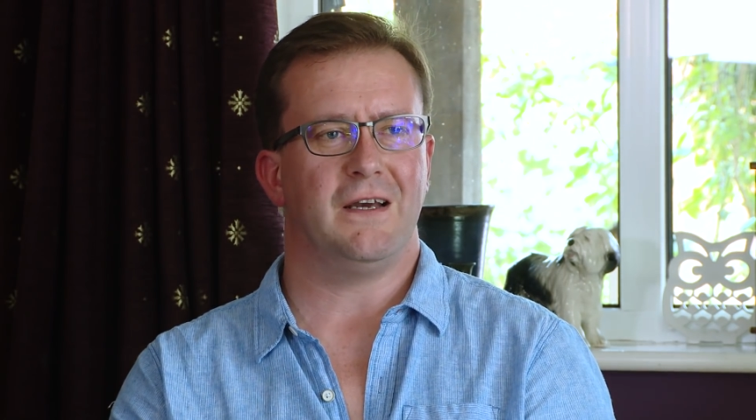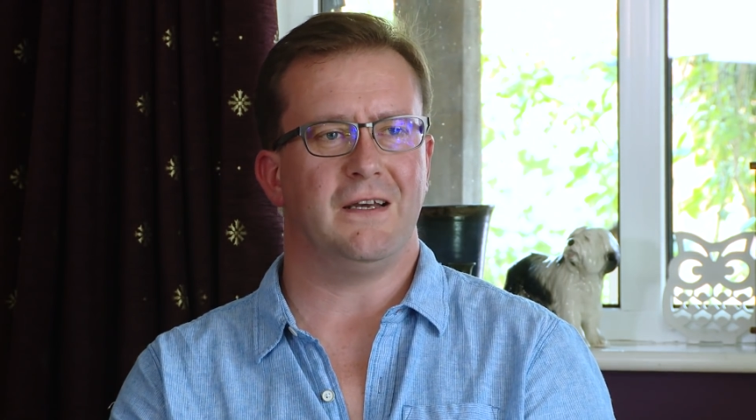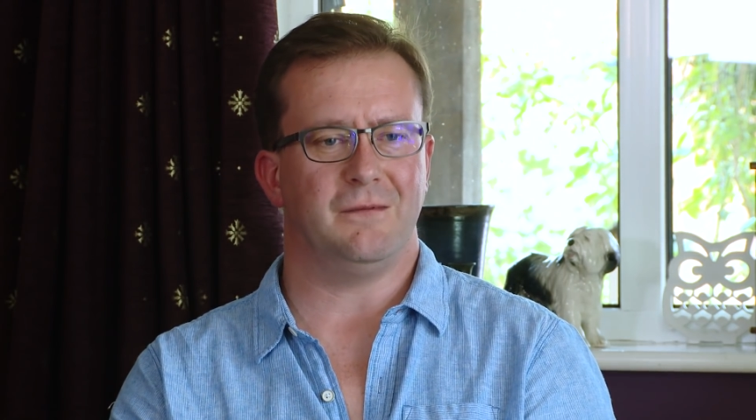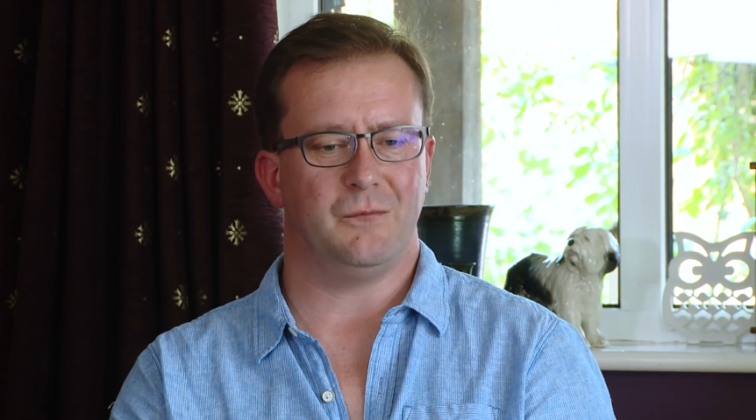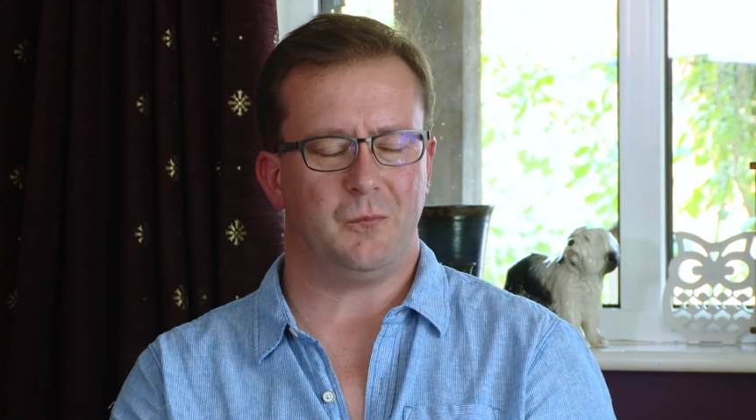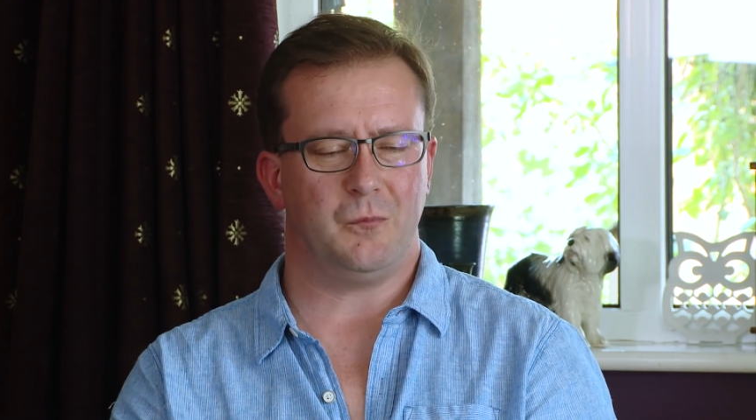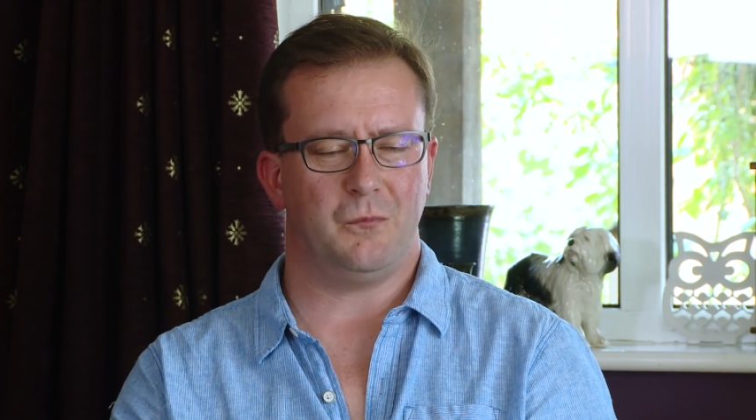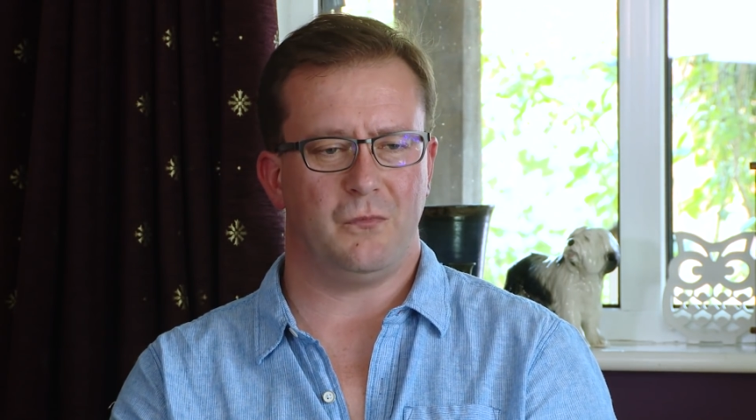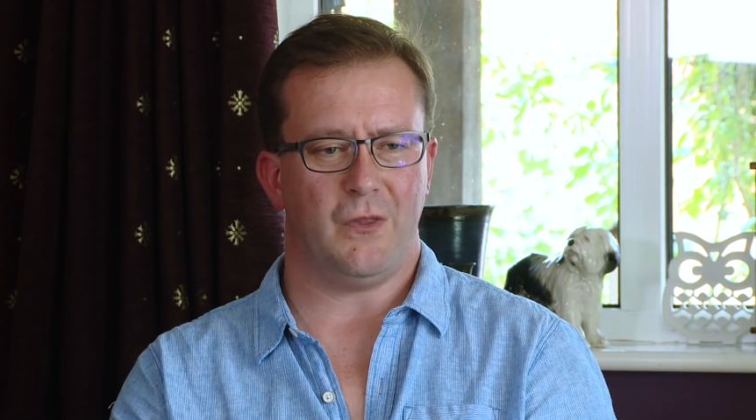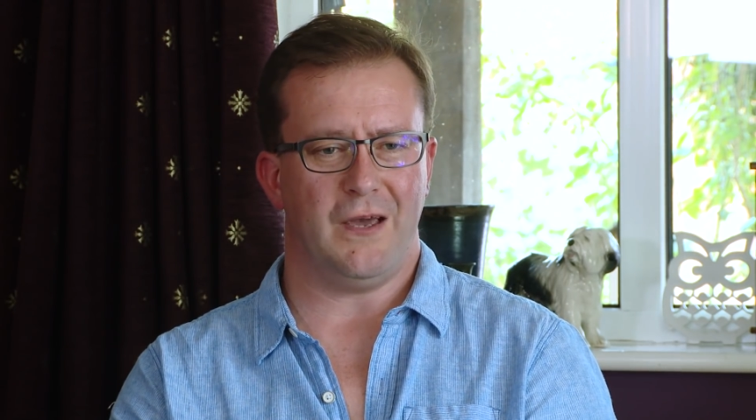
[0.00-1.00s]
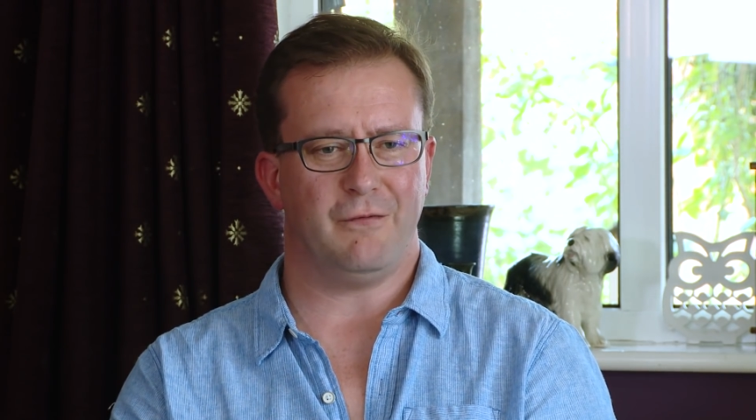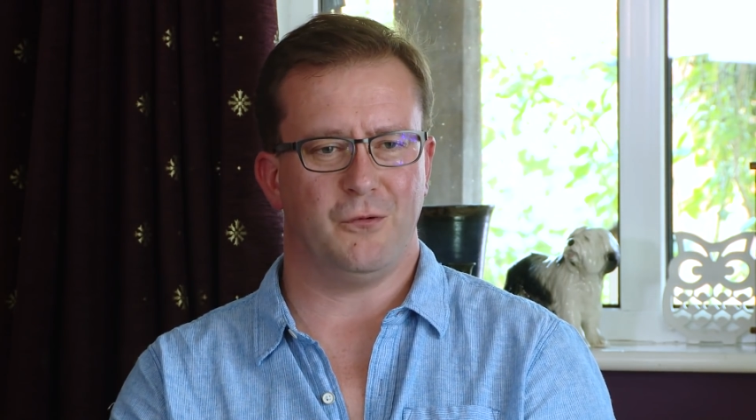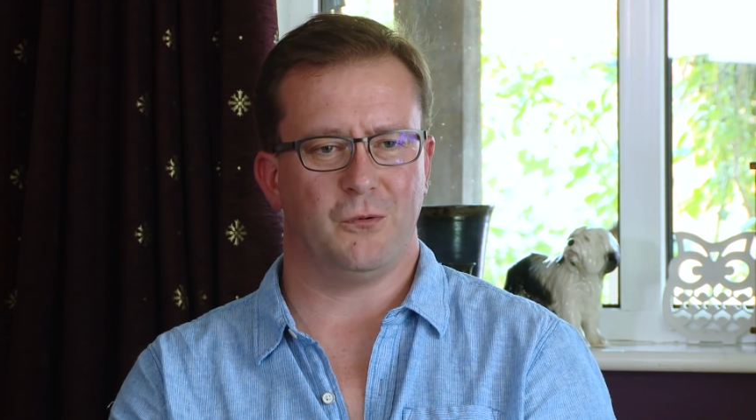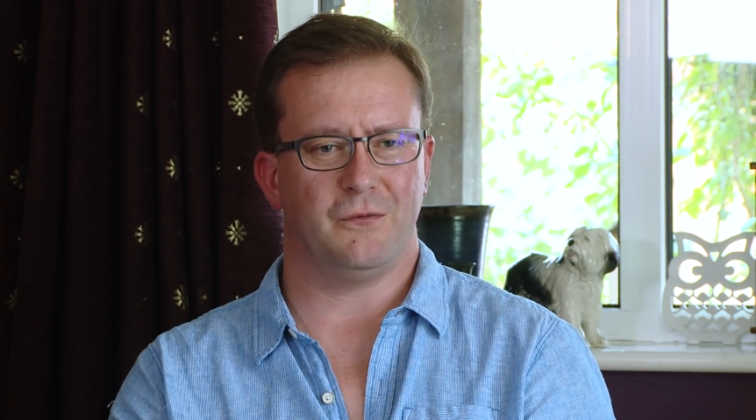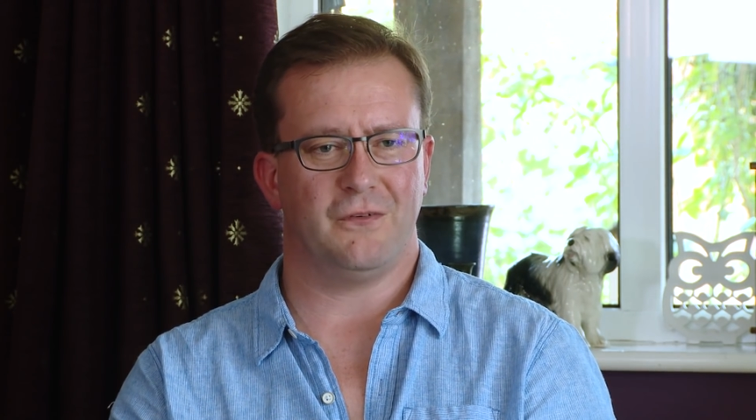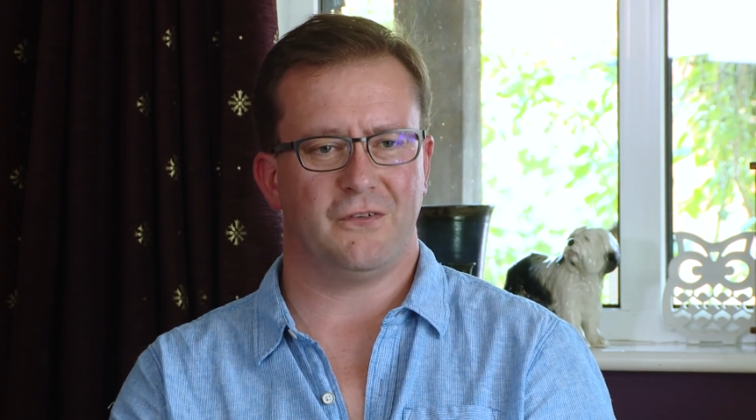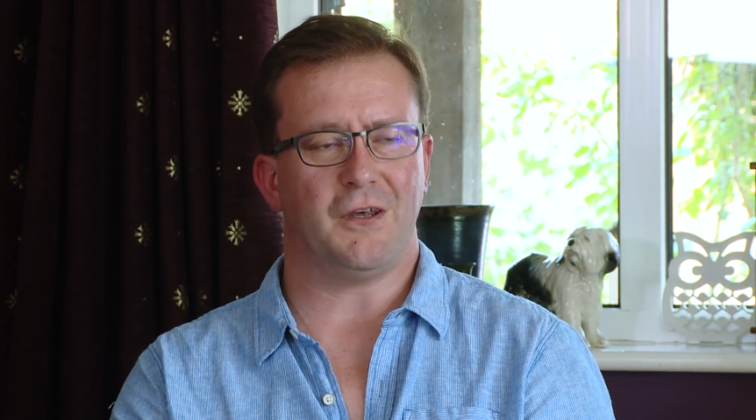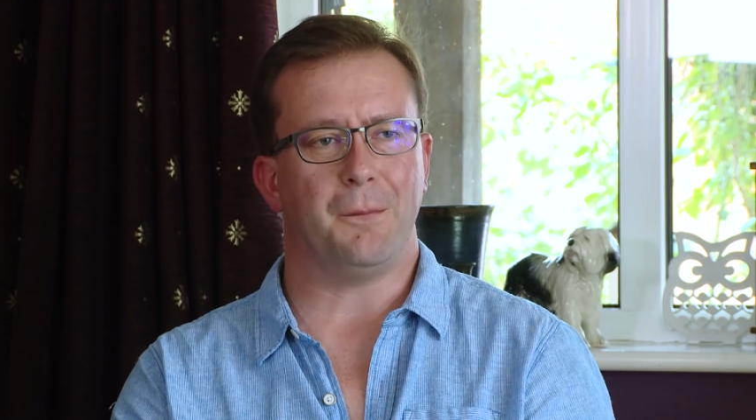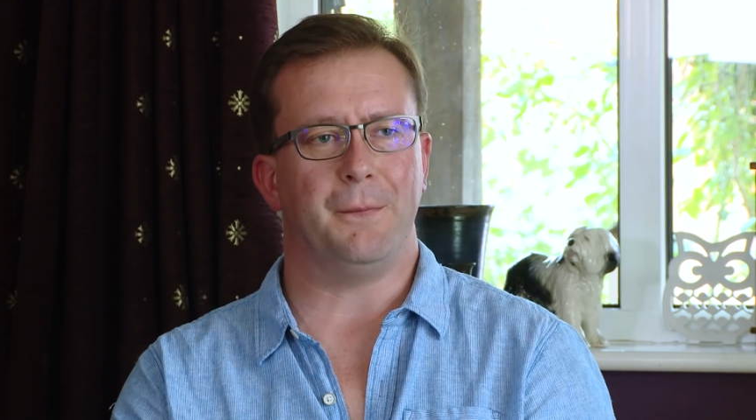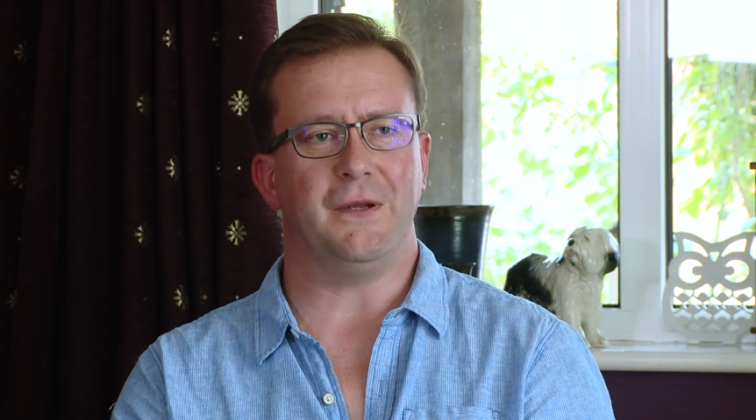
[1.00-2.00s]
And therefore
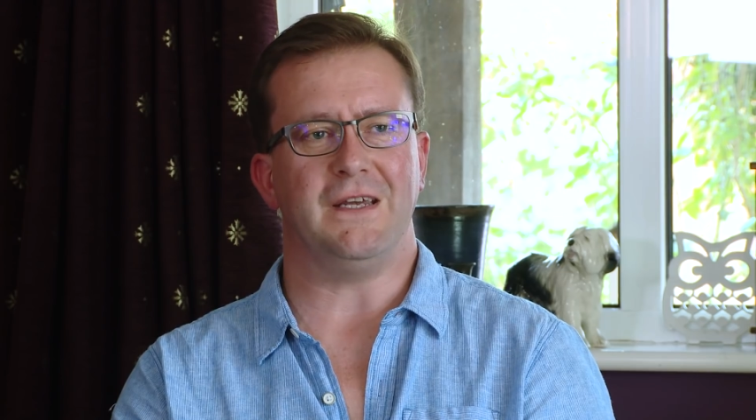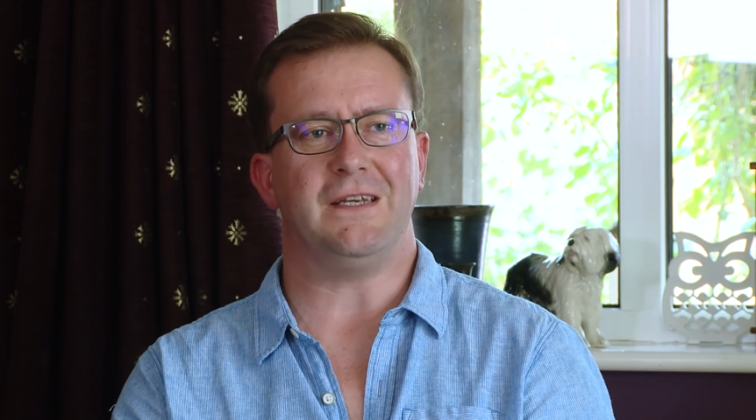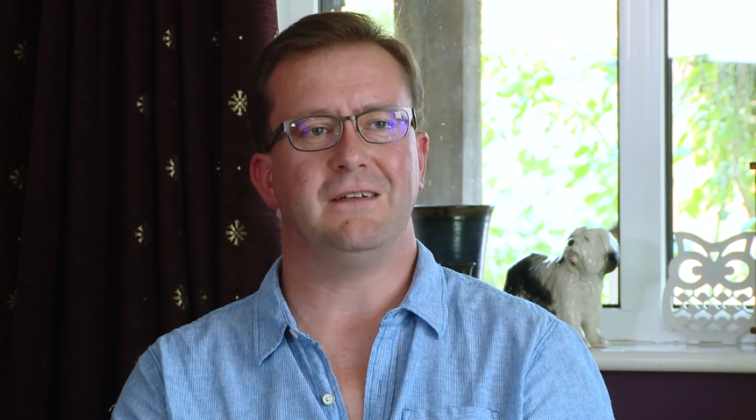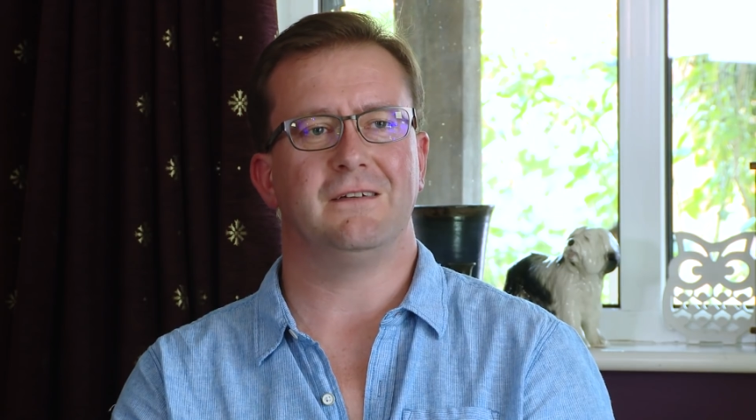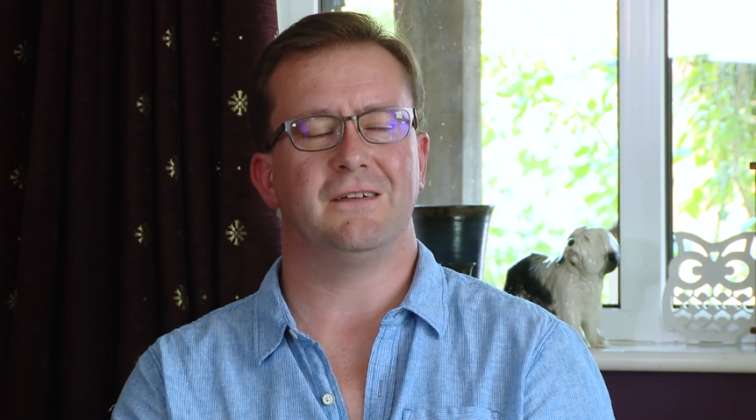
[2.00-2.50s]
somebody